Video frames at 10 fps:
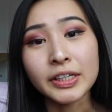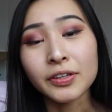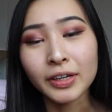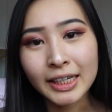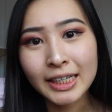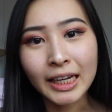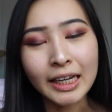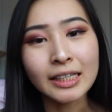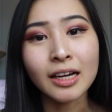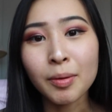Okay, so the next thing
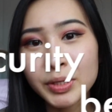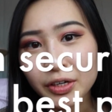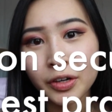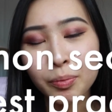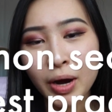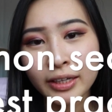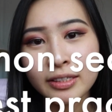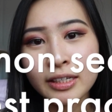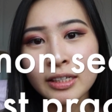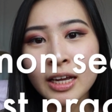is common security
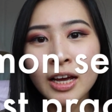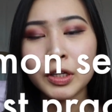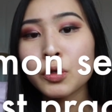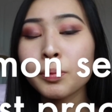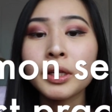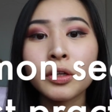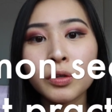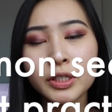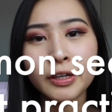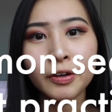practices. These would be
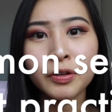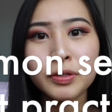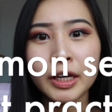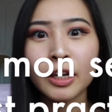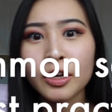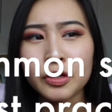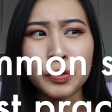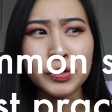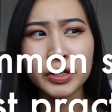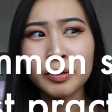little scenarios like
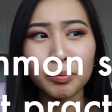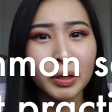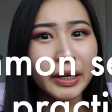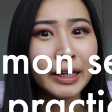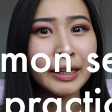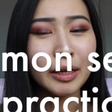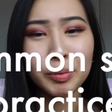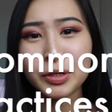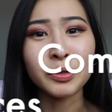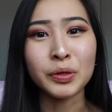you shouldn't plug in a
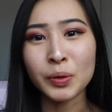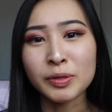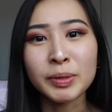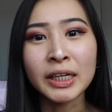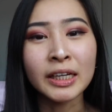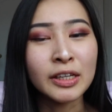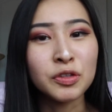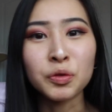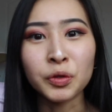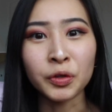personal USB
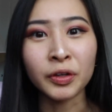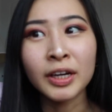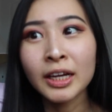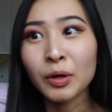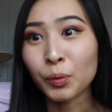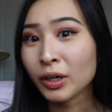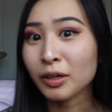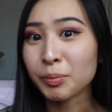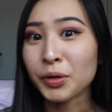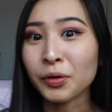into your work
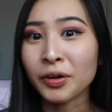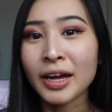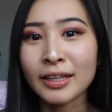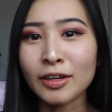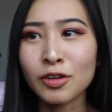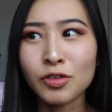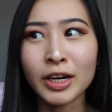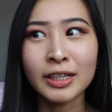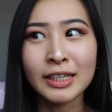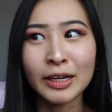computer and then
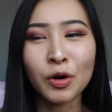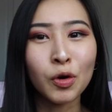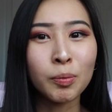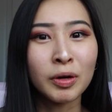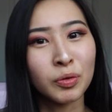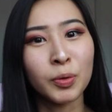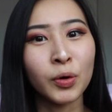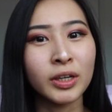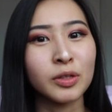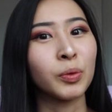try to take home a
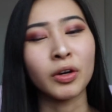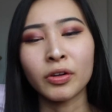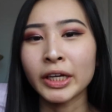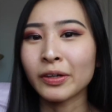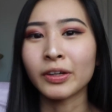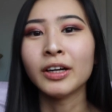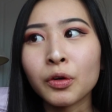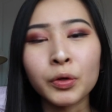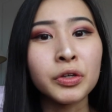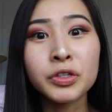report to work on later.
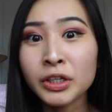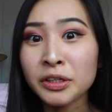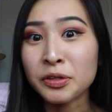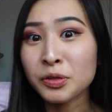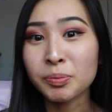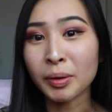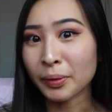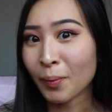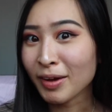Or you shouldn't use public